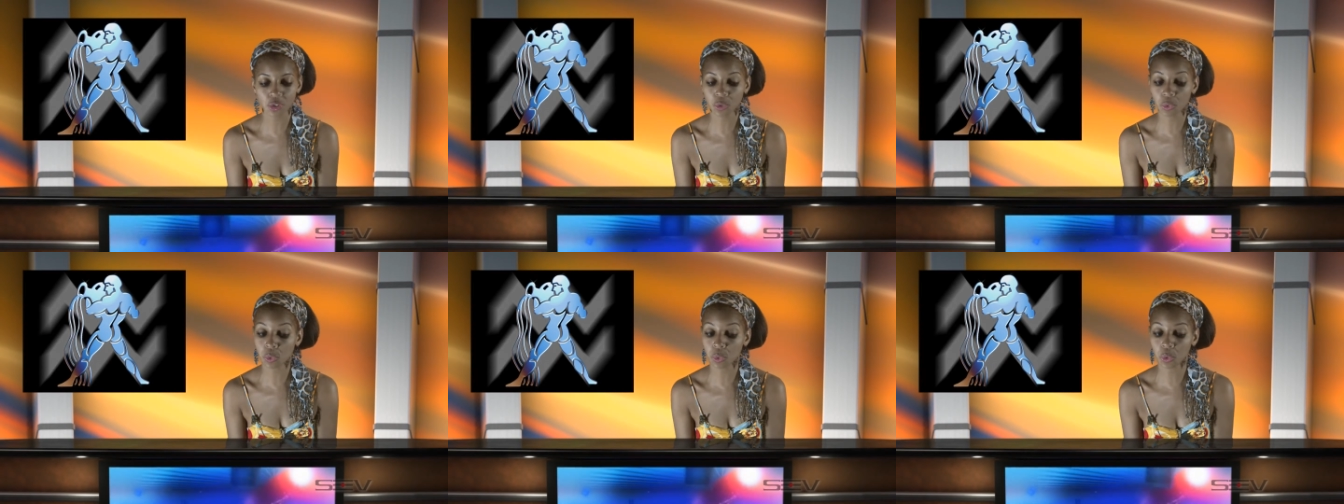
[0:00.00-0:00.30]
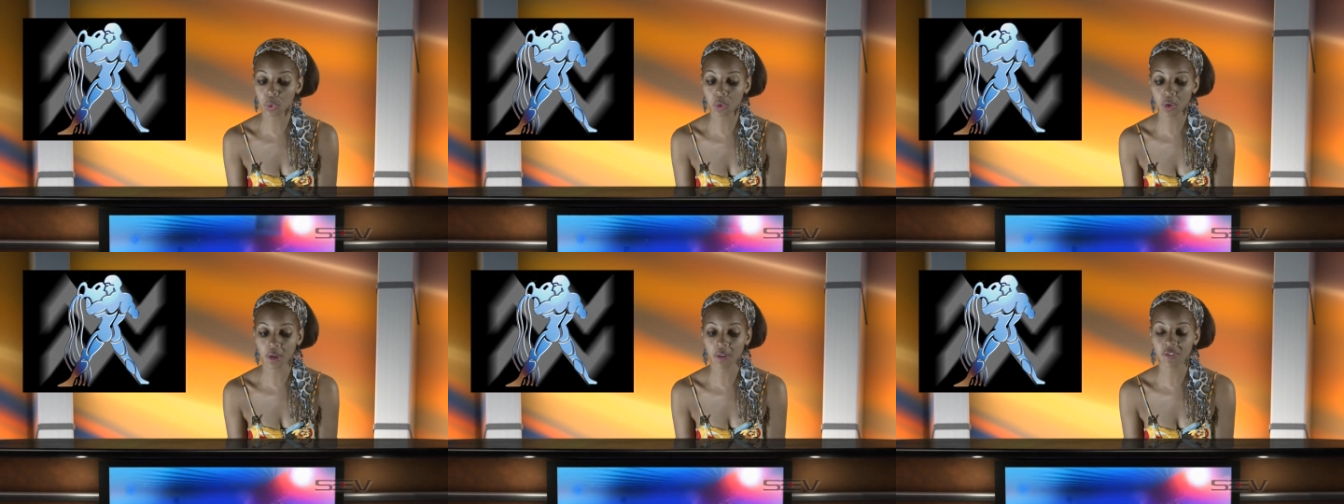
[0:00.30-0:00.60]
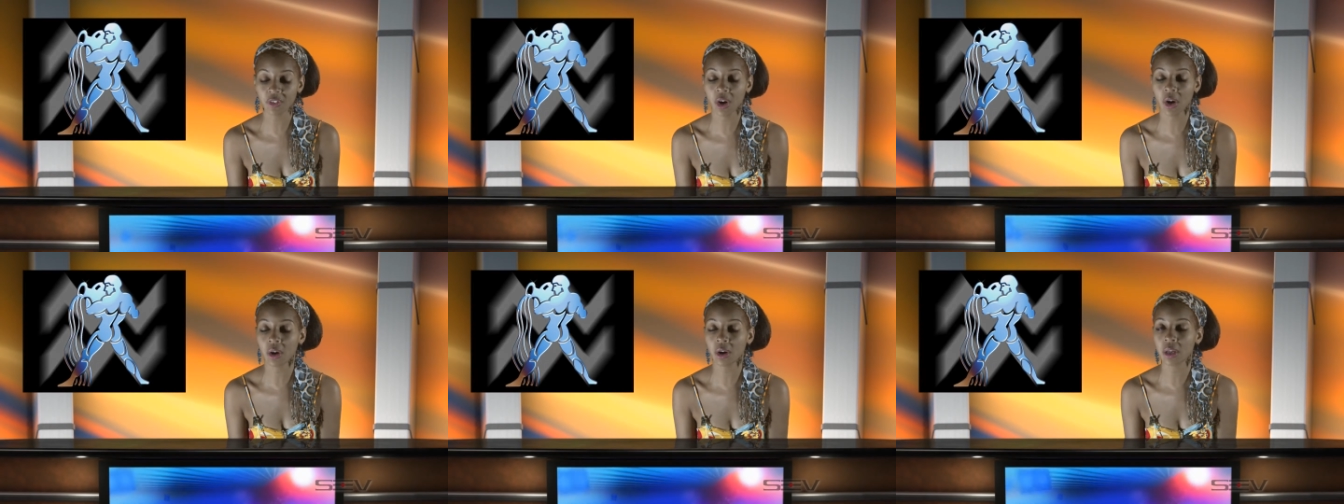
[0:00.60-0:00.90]
the ruler
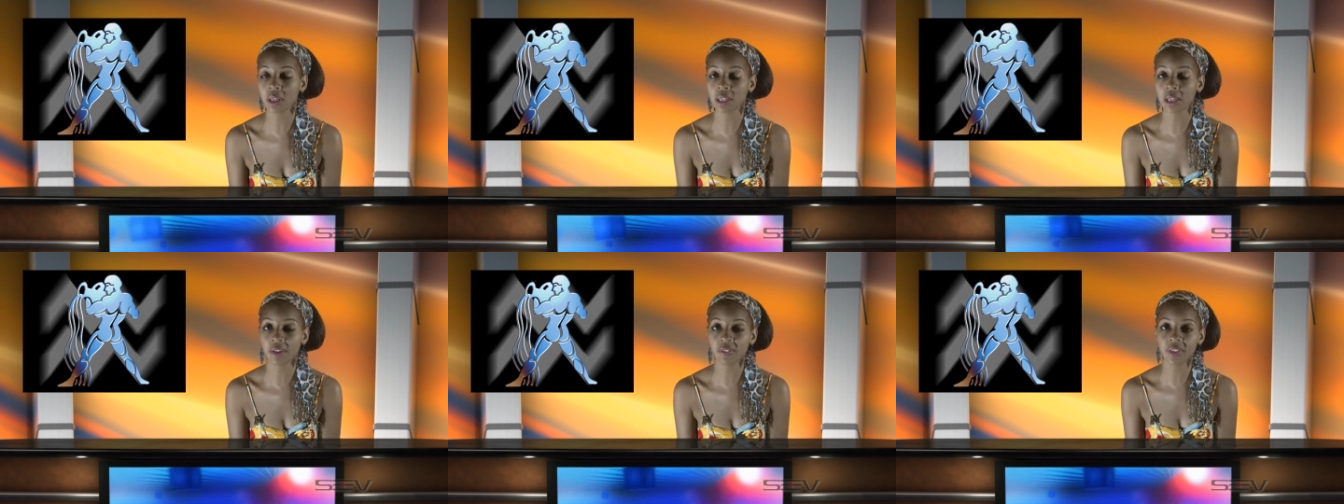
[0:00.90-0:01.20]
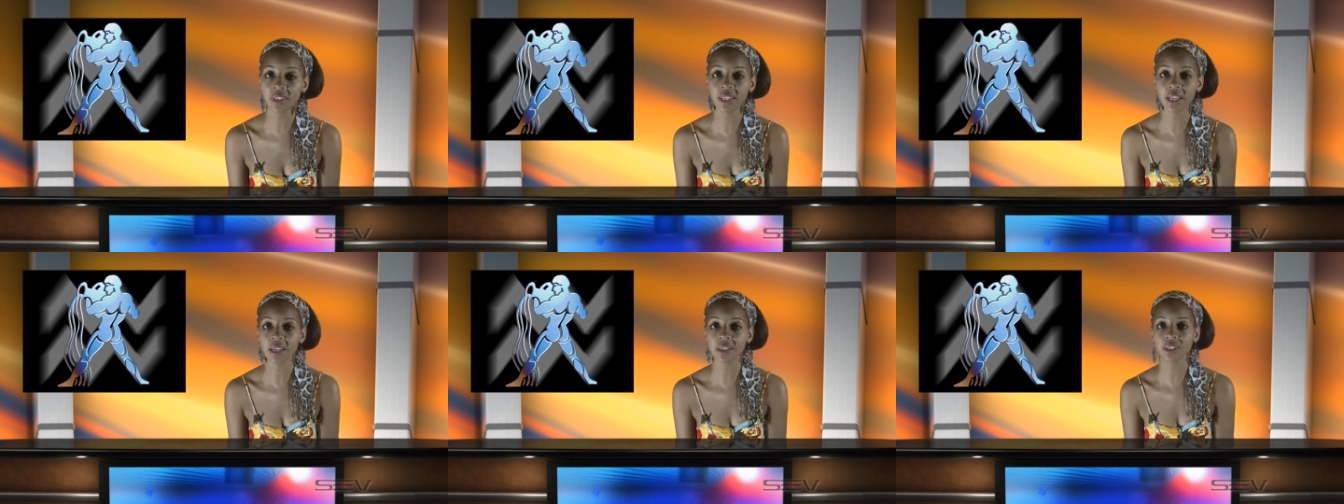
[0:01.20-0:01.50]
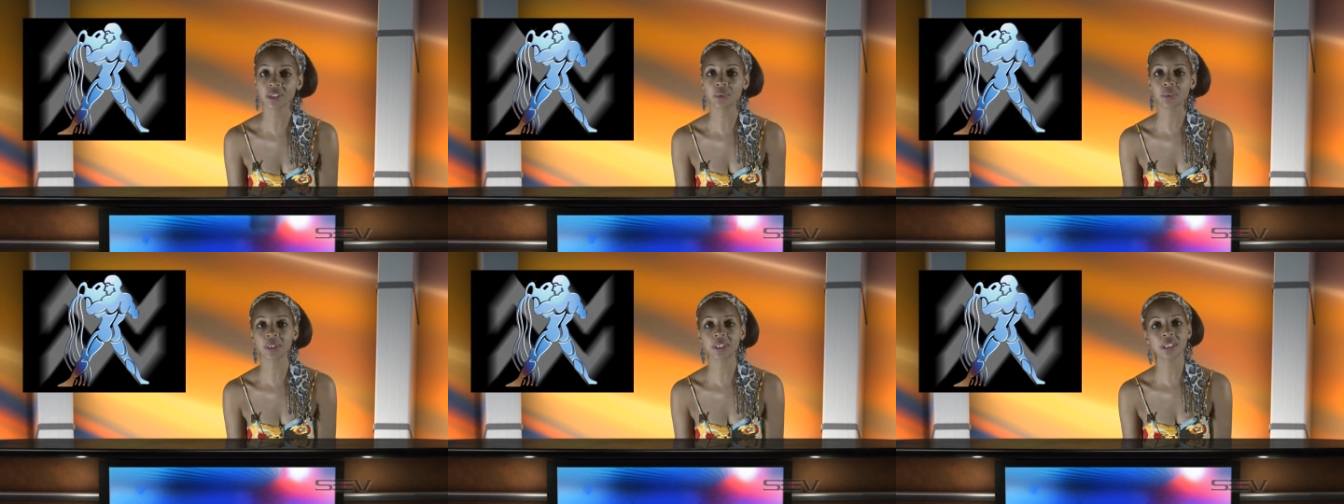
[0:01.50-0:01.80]
of our 11th
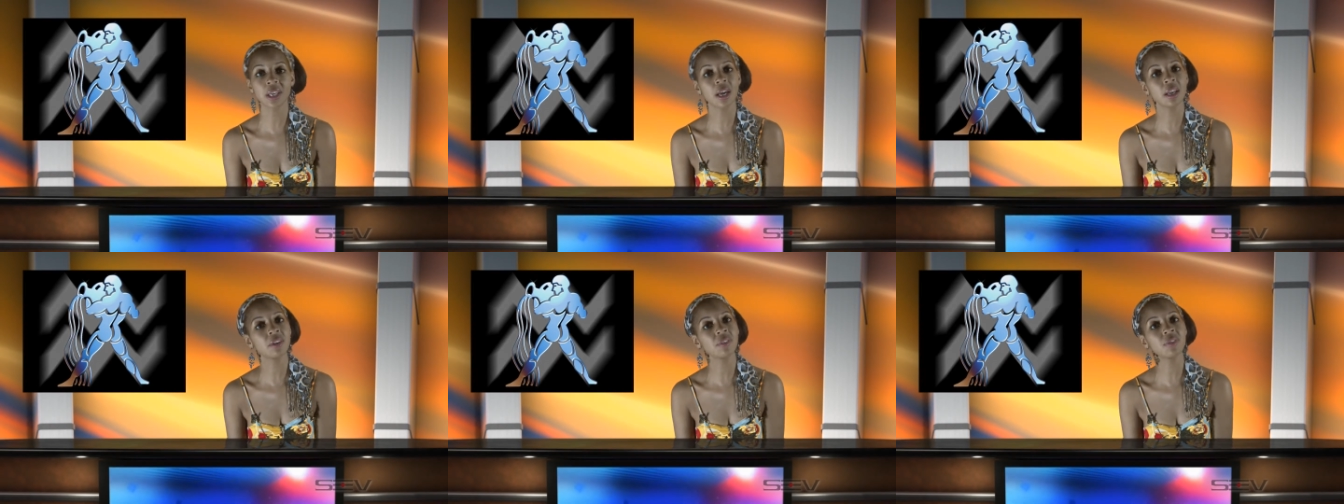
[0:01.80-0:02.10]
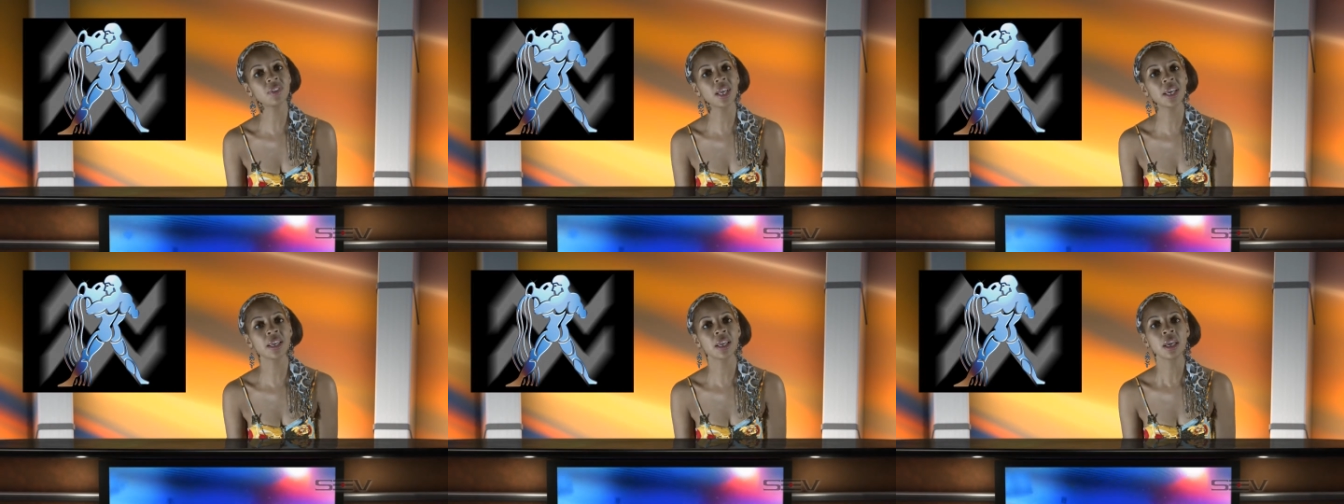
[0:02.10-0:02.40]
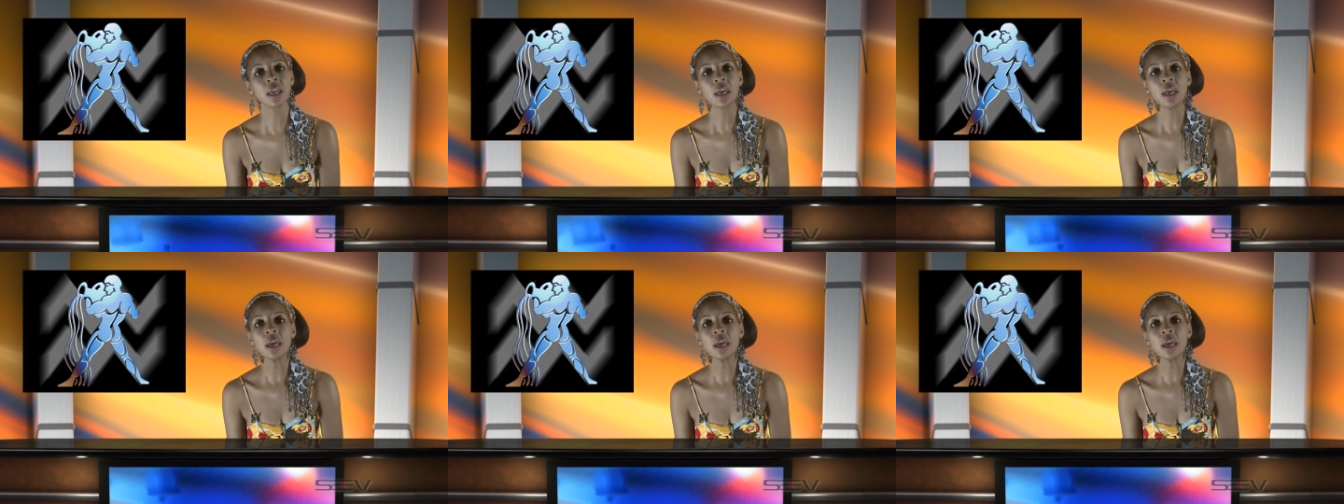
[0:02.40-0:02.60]
house, so it's kind of like